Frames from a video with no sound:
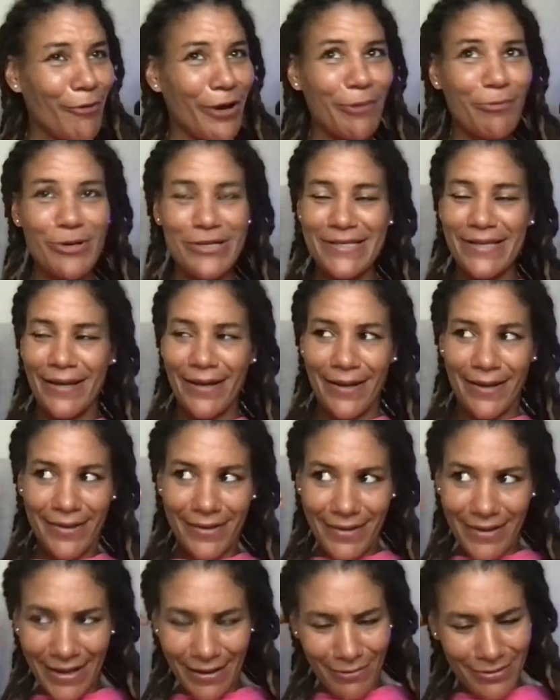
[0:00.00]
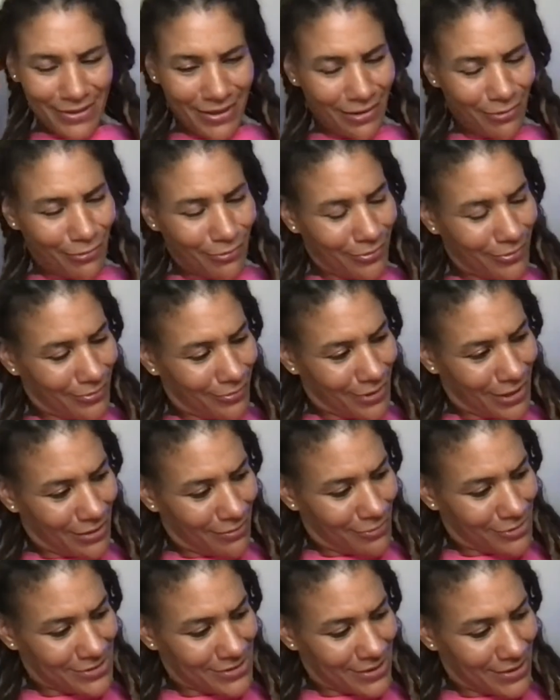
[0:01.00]
when was I? I think, when
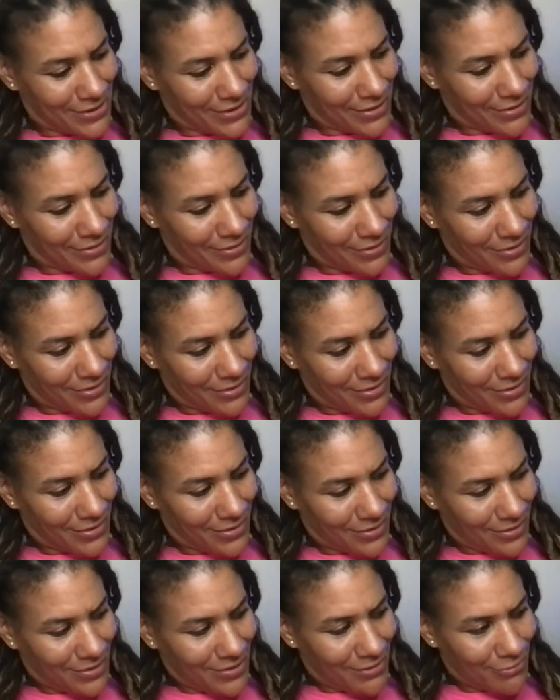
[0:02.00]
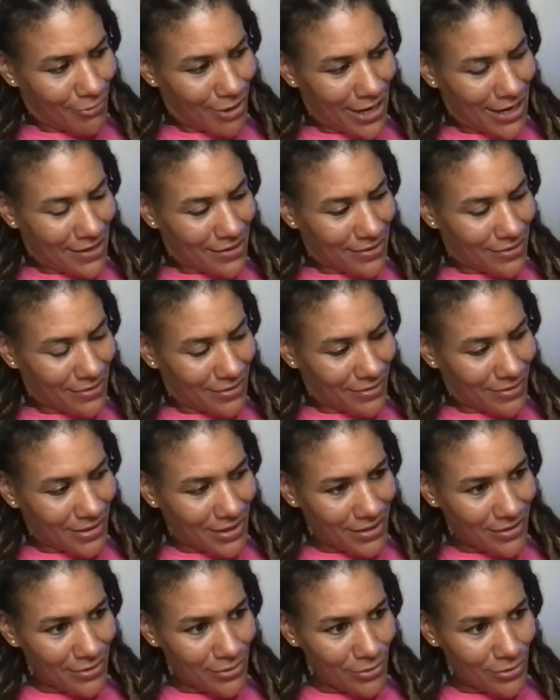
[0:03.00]
was I there? Why?
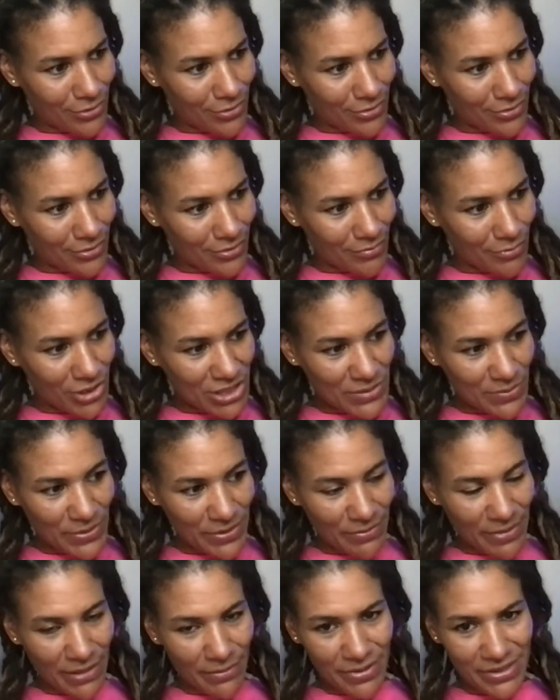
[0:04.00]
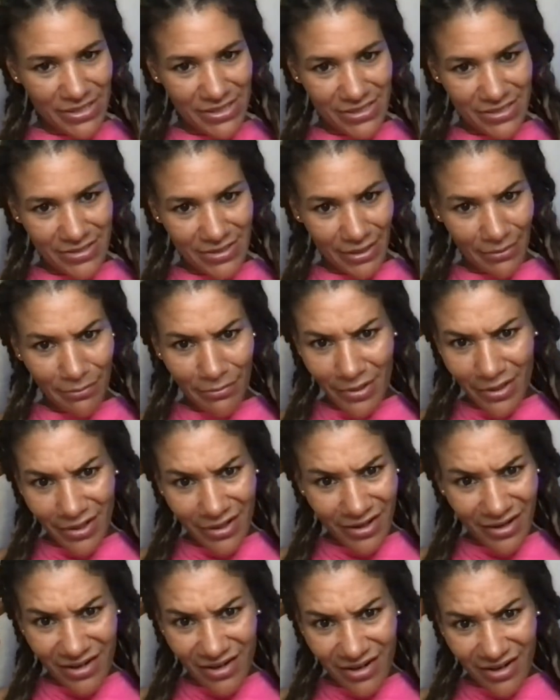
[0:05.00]
I don't know. Must be maybe December
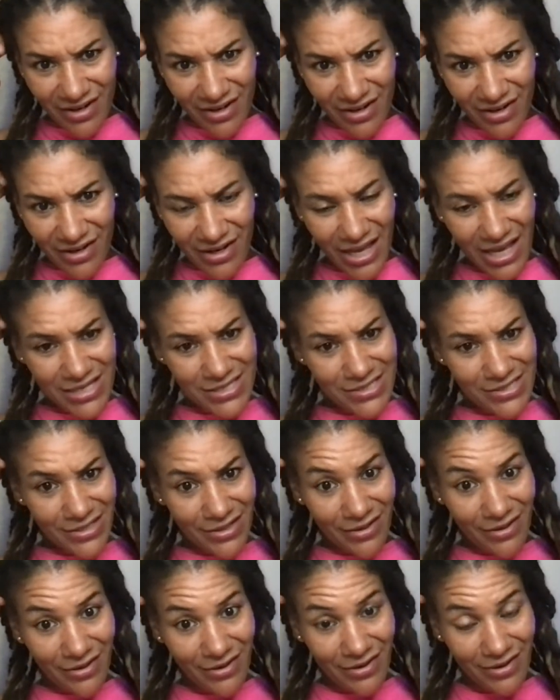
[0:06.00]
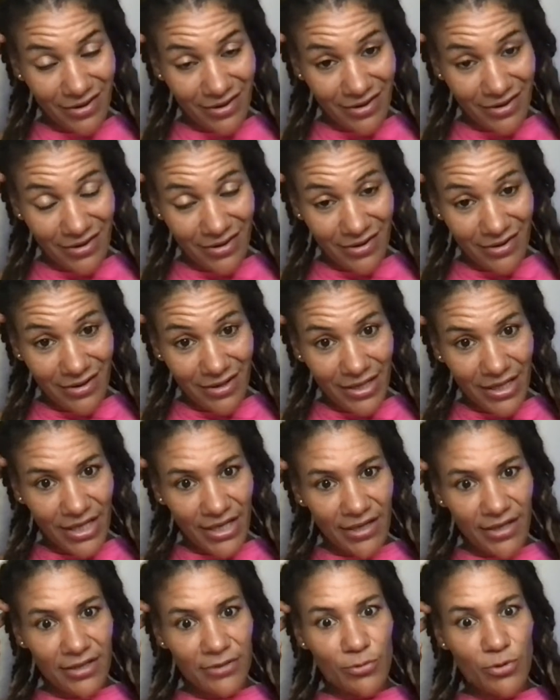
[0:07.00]
last year.
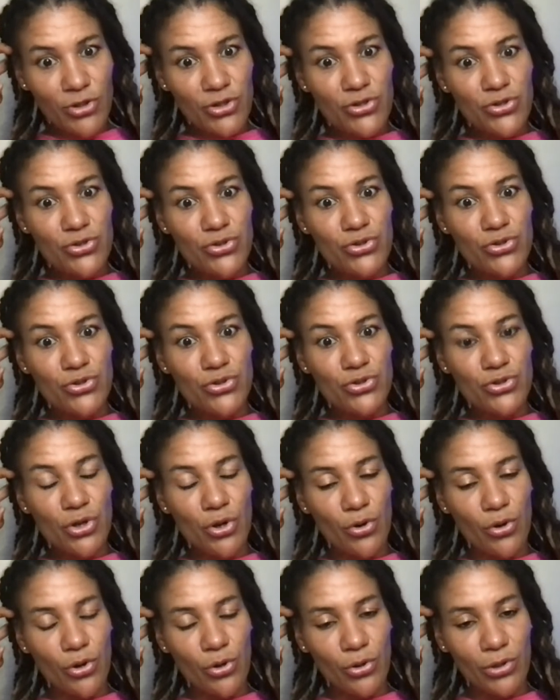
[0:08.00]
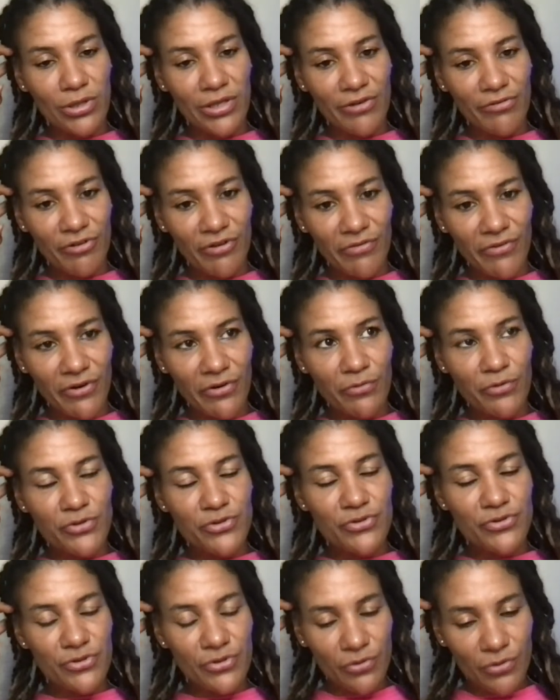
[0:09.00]
It was so cold. The river
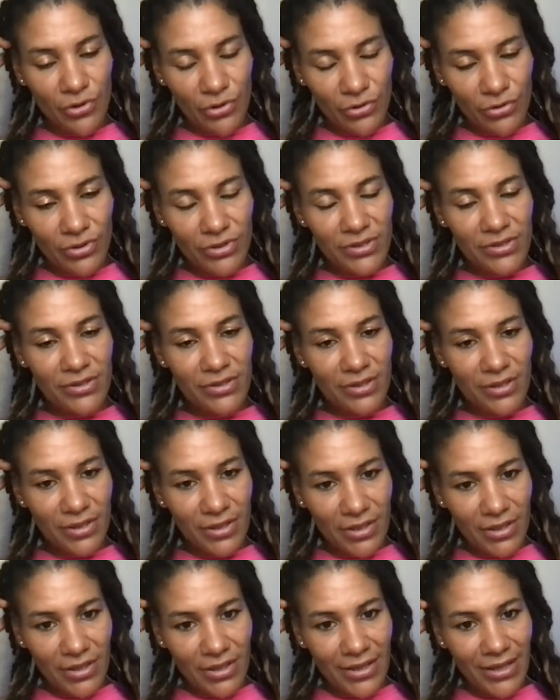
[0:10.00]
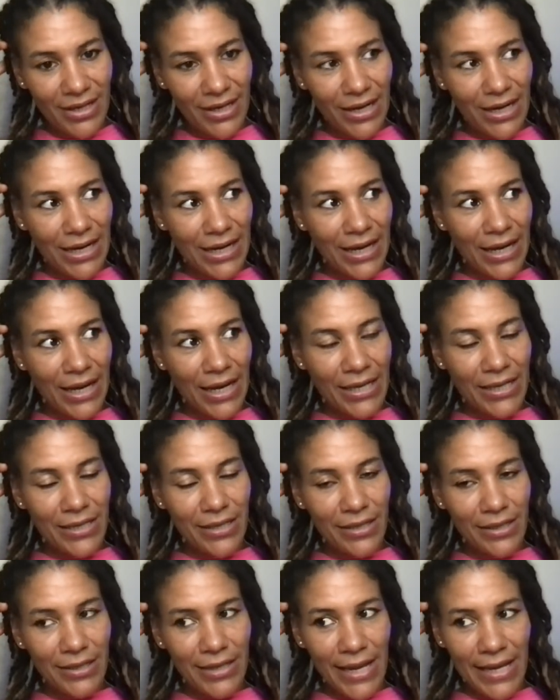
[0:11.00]
was so cold. I
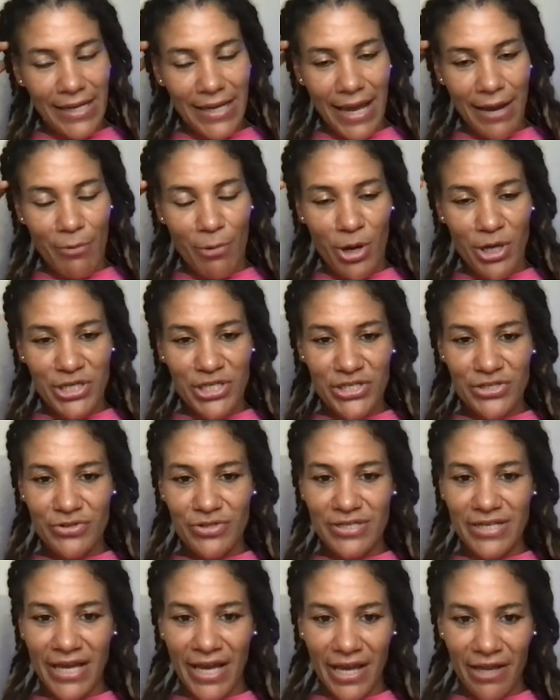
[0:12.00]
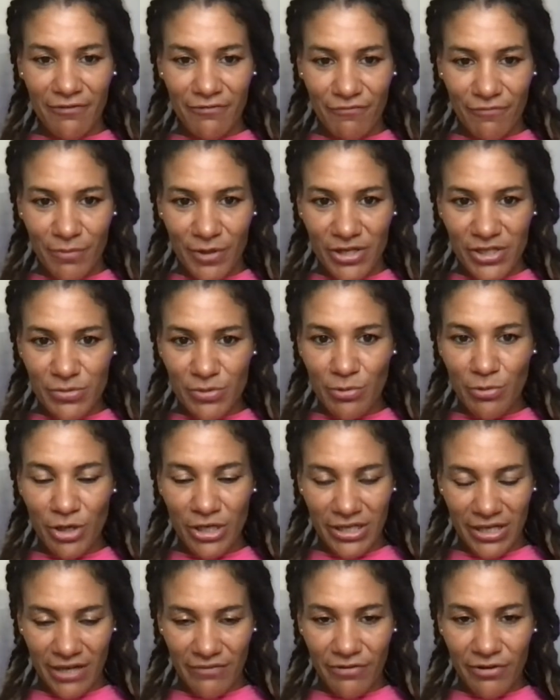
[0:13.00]
like I wanted to dive because we were
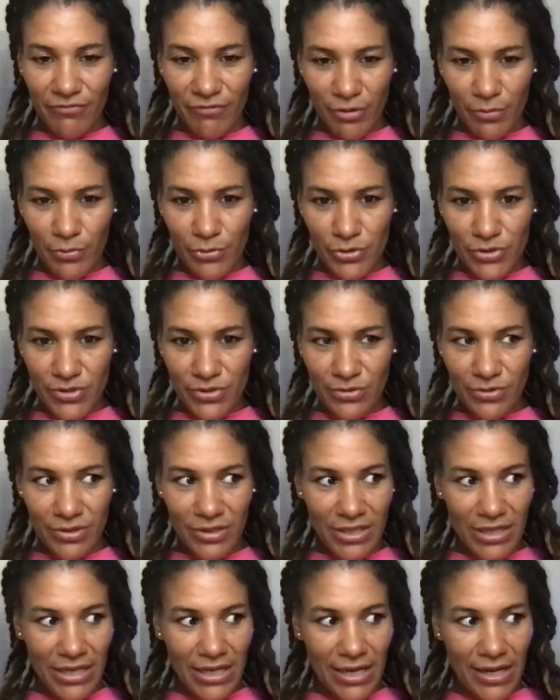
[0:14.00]
diving for Busu